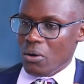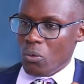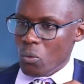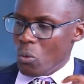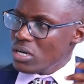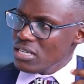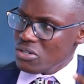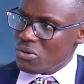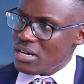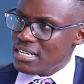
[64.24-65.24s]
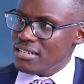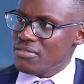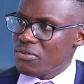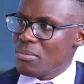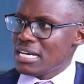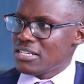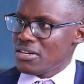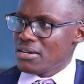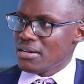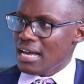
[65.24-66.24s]
what is credit
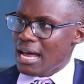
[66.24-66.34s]
information